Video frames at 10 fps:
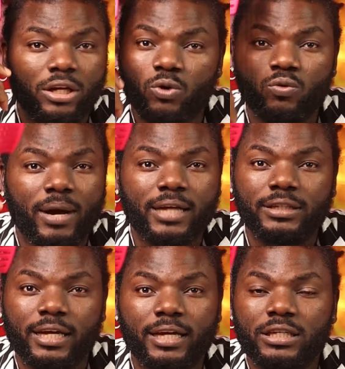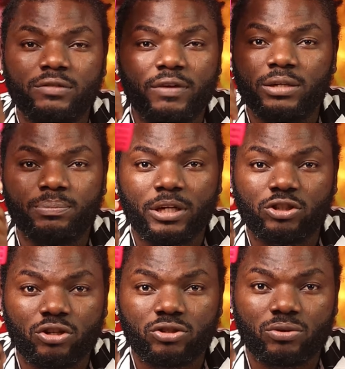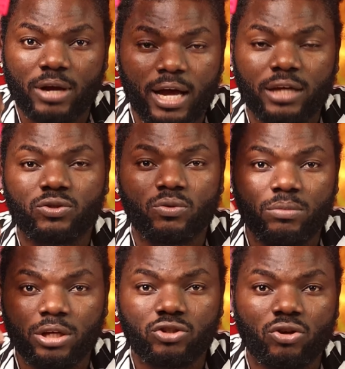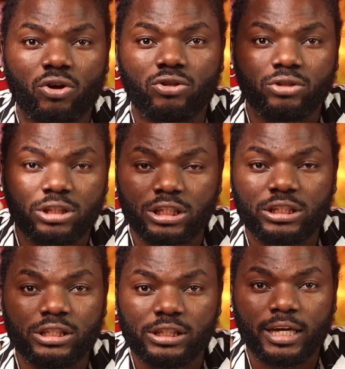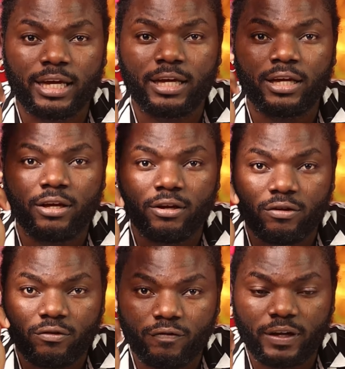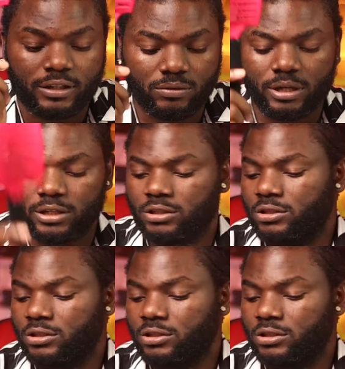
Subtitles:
A woman's hair is very precious to her, so make sure you're treating the hair very well.